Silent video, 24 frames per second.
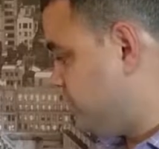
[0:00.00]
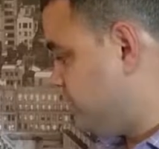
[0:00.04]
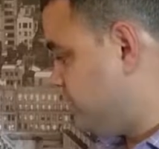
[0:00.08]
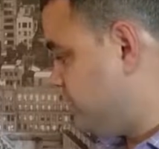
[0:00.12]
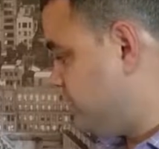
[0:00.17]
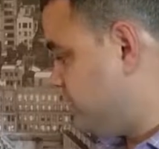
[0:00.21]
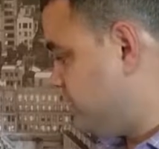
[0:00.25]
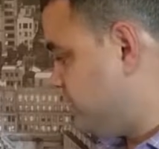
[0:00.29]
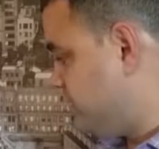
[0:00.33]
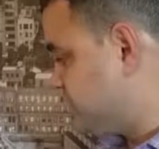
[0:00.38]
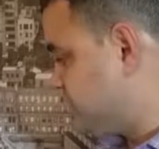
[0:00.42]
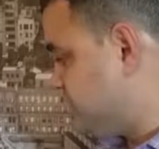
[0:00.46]

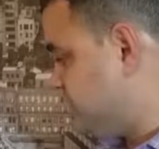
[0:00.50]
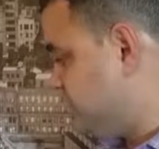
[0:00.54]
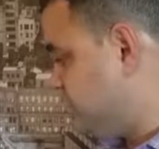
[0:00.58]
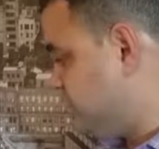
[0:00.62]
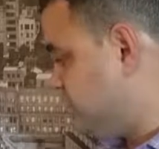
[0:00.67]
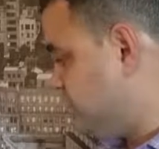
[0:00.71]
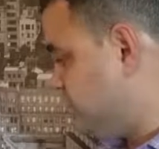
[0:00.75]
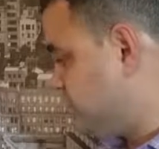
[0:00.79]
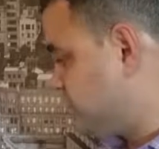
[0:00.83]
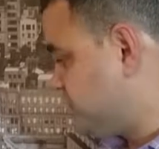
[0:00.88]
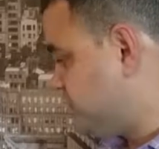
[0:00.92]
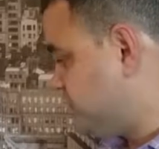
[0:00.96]
right? It's
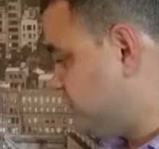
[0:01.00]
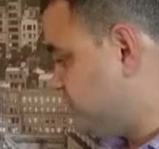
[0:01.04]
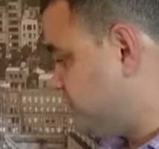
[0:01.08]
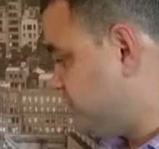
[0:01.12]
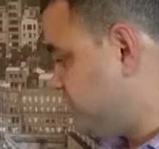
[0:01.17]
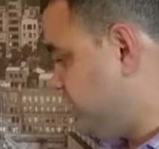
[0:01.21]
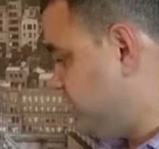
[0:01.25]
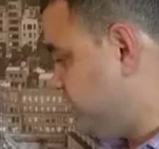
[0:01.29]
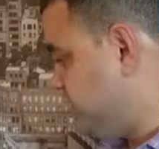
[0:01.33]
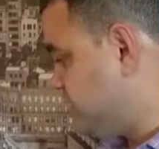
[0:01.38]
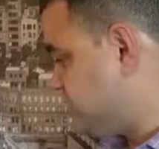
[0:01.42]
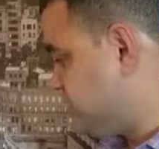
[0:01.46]
an
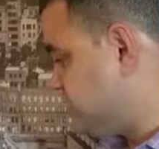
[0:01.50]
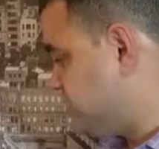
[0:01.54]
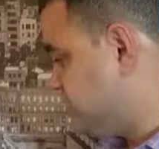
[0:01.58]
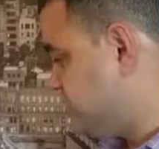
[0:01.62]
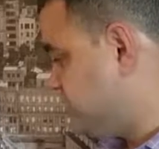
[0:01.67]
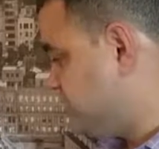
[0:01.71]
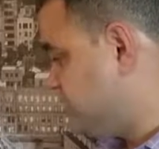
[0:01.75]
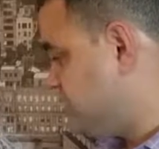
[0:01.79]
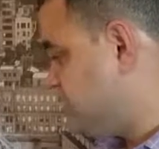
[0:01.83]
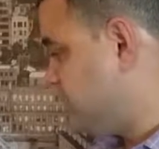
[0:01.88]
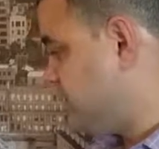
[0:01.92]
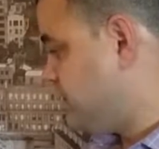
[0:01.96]
emotional
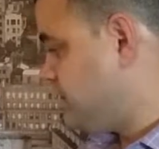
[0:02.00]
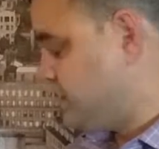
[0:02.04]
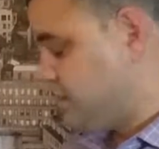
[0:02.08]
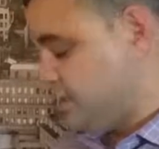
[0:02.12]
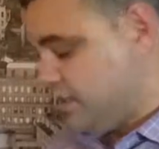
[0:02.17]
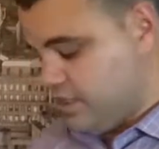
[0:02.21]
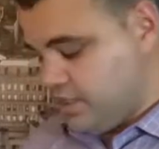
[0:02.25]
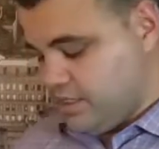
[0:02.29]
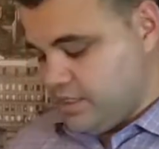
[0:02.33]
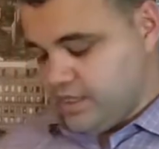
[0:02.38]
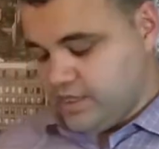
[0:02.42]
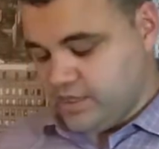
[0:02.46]
place.
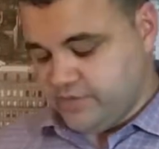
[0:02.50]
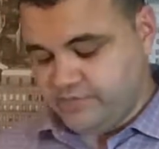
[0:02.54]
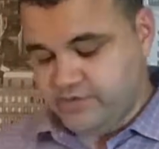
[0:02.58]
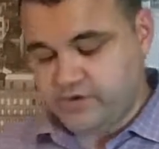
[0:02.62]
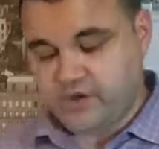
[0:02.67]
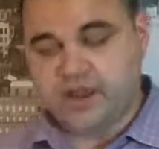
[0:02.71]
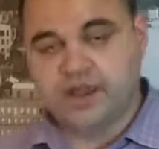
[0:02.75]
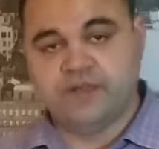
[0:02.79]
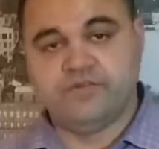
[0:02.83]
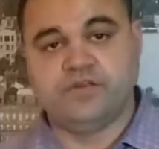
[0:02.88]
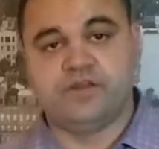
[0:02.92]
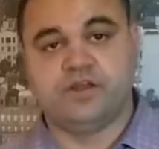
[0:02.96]

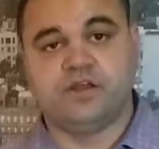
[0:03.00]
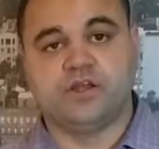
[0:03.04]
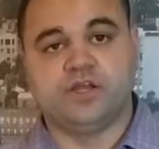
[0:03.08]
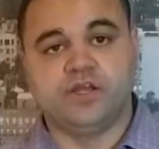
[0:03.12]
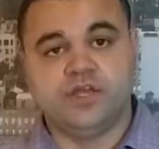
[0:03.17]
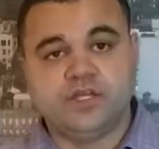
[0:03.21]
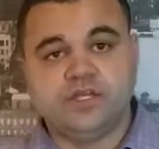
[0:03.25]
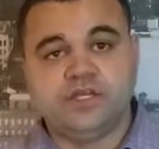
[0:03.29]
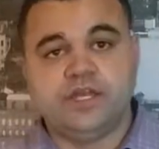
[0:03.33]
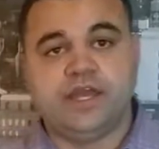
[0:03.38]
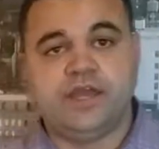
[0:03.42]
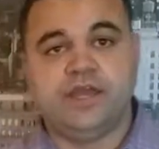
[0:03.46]
If you're having
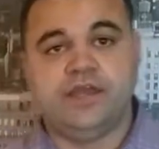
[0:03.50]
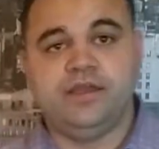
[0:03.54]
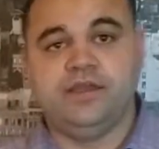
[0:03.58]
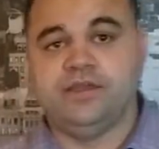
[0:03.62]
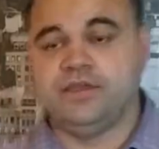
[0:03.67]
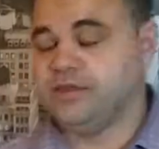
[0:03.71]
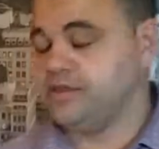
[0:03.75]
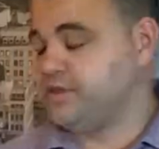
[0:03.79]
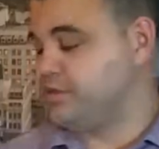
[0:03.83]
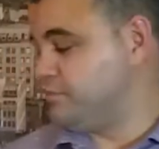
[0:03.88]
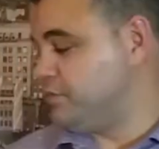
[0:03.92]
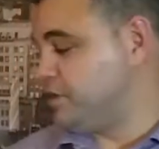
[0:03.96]
a good
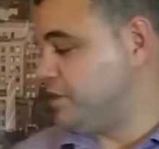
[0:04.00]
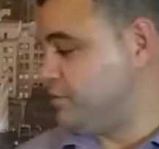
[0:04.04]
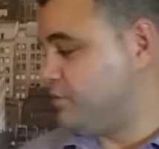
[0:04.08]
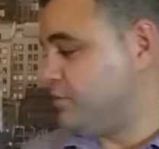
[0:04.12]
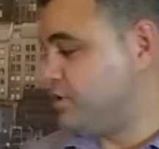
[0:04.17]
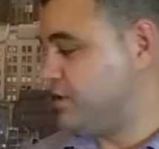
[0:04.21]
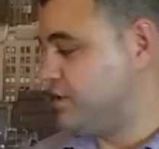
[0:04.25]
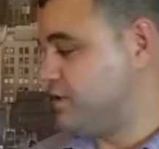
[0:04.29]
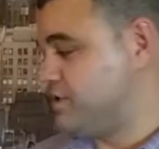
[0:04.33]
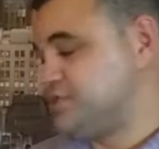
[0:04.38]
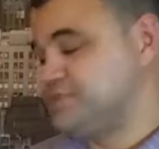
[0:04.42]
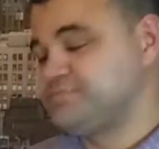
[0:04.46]
day, you
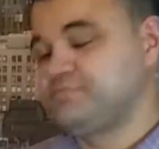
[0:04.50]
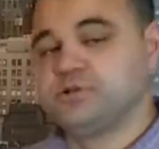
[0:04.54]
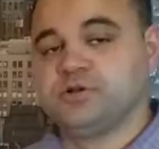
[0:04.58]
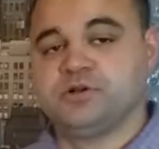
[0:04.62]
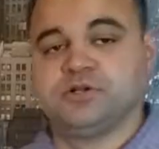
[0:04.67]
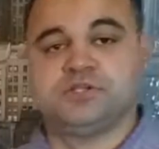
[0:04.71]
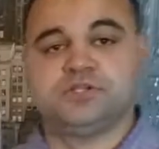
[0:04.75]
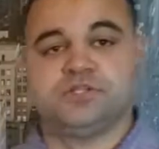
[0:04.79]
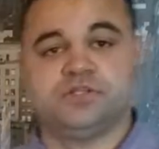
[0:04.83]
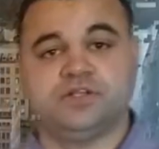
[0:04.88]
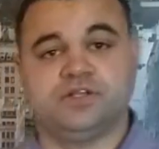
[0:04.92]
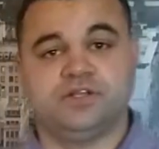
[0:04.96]
might want to
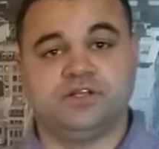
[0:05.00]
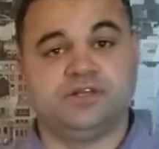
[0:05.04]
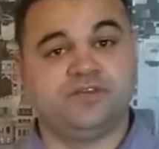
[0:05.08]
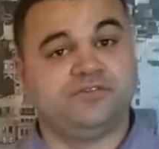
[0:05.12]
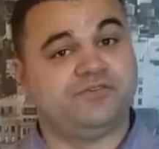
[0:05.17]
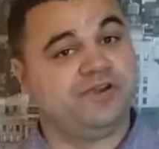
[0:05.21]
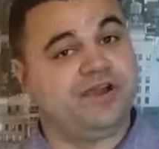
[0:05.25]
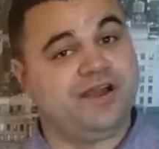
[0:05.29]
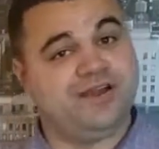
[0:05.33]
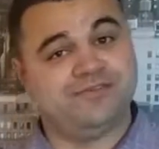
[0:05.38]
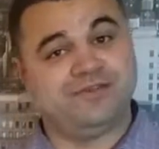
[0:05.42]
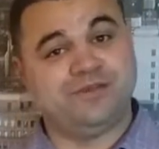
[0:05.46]
splurge a
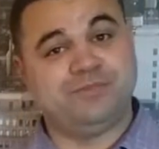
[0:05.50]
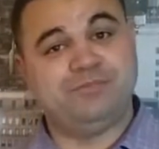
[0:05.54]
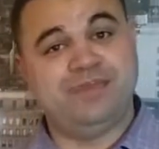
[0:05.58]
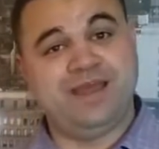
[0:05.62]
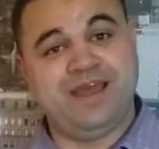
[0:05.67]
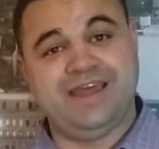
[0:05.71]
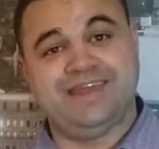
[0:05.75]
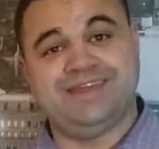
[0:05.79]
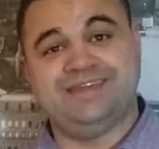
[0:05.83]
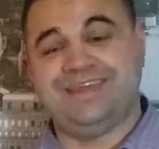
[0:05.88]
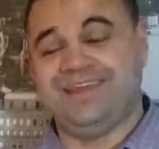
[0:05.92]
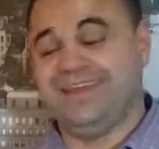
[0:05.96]
little. If you're having
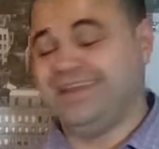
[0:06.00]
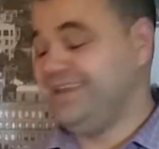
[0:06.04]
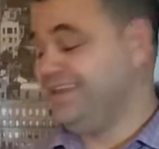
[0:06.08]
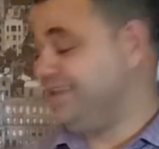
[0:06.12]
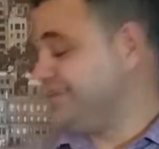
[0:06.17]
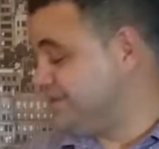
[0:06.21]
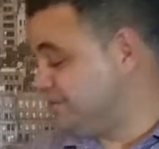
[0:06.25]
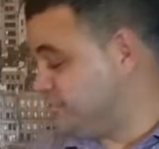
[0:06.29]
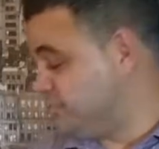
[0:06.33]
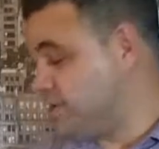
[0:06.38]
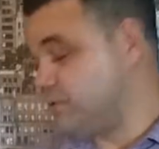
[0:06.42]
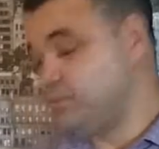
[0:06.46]
a bad
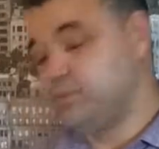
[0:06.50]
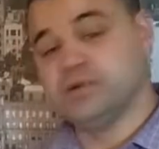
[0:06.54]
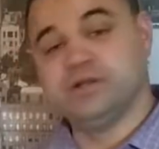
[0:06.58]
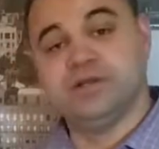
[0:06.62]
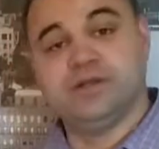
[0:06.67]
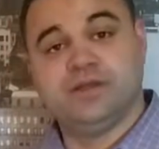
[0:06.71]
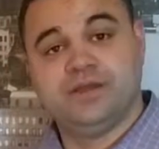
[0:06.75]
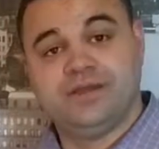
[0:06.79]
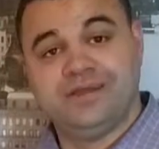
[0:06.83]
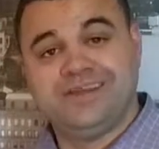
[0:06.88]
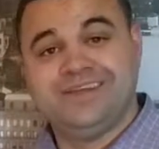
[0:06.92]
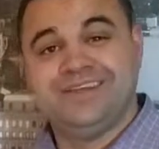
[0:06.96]
day, you might
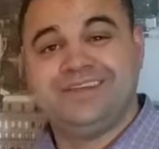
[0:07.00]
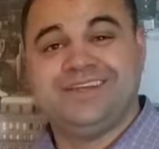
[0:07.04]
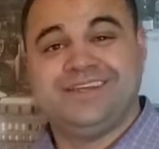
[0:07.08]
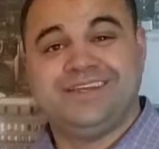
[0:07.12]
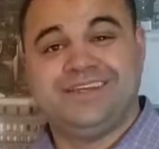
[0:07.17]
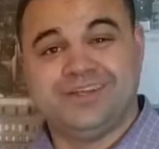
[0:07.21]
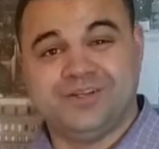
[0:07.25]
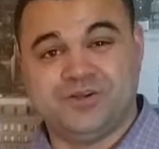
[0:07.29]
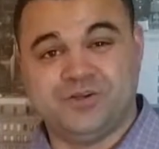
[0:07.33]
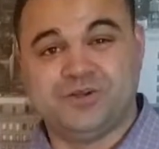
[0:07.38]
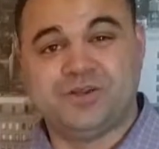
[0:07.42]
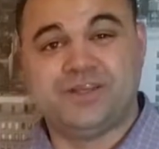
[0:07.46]
want to
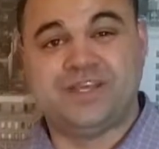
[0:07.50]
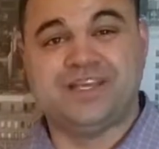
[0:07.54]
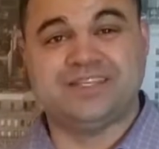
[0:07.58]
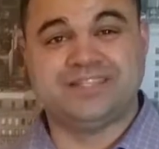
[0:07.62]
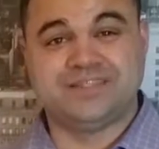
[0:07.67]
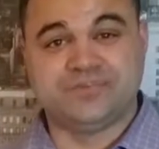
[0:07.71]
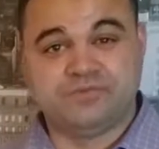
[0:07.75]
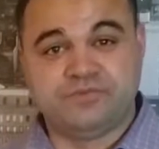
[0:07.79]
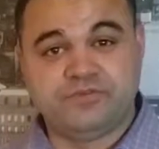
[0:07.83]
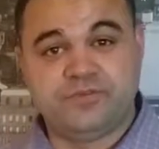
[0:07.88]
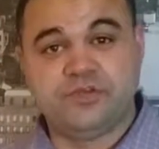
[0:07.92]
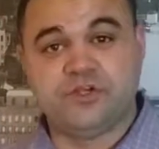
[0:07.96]
you know,
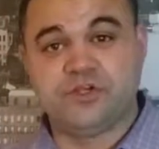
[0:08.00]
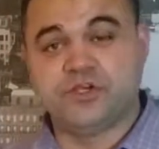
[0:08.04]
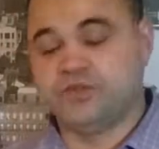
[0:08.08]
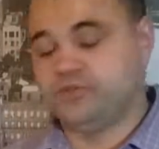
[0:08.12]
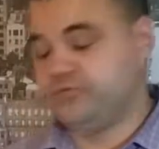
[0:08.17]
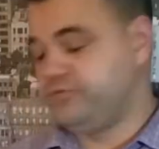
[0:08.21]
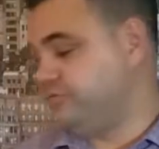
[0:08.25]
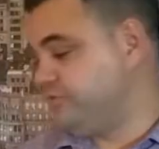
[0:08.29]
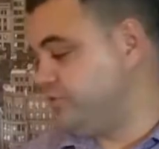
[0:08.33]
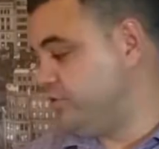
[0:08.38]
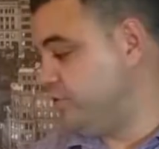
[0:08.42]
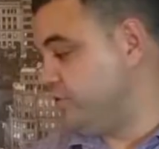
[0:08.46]
get some
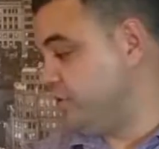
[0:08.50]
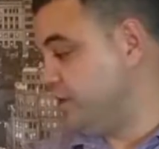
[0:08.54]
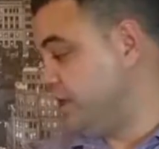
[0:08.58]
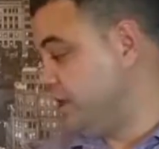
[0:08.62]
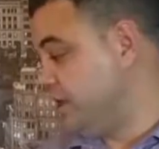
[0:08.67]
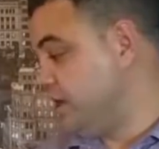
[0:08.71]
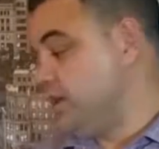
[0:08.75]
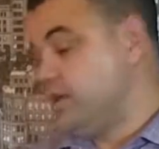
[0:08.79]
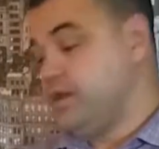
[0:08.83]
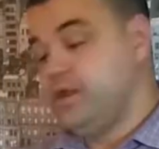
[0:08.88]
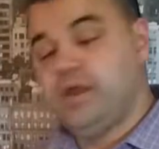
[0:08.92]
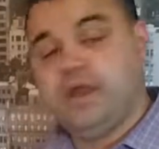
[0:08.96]
feel good
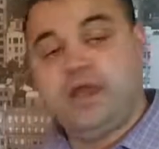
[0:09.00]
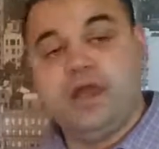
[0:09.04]
food.